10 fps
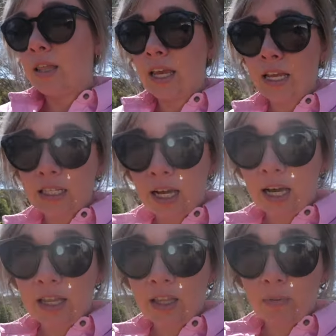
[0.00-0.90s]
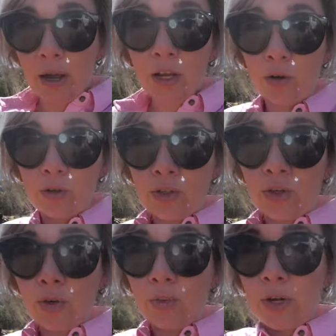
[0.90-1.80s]
these are the, my
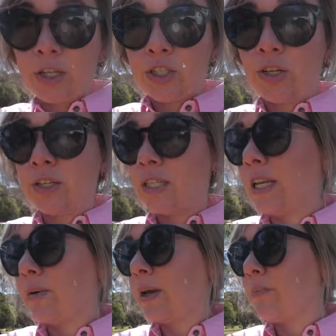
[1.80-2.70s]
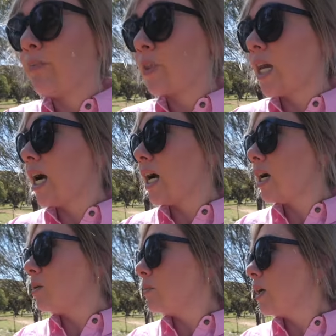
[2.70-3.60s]
go-to work shirts anyway.
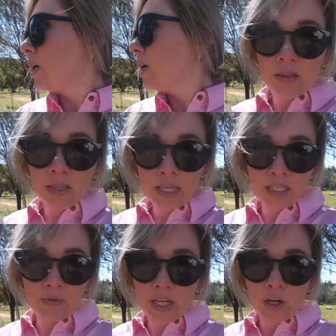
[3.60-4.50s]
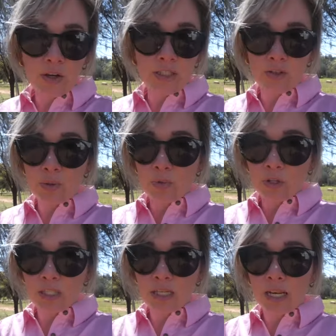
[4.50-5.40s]
Um, this video is not
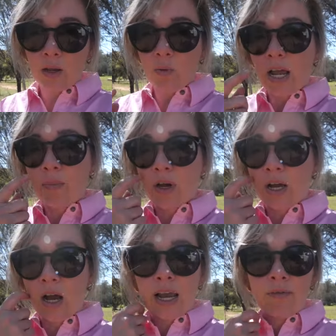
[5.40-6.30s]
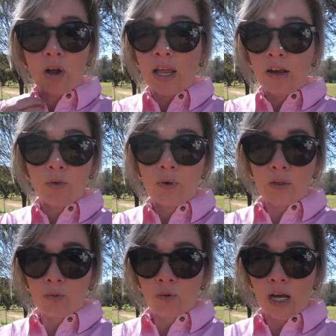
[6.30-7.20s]
sponsored in any way, but I've, and I've
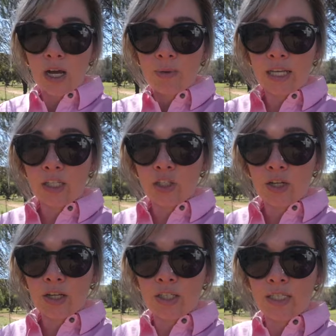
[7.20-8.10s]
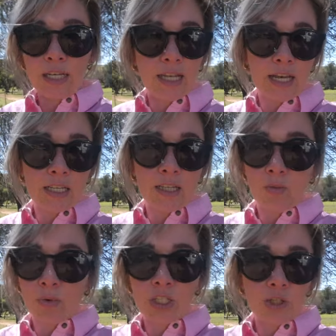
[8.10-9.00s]
always worn RB shirts. Tilly had
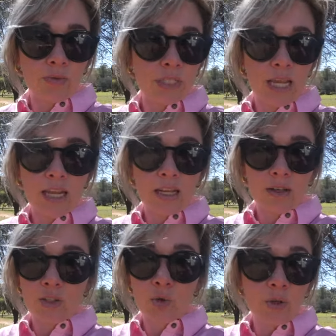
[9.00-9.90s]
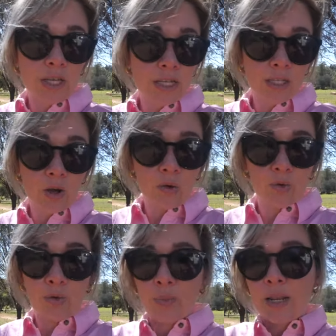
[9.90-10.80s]
them when she was like two years
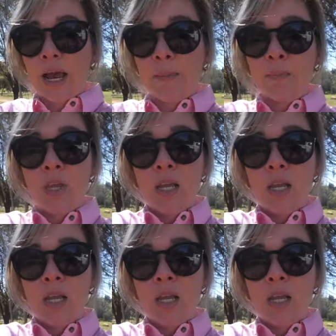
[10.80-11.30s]
old, but um,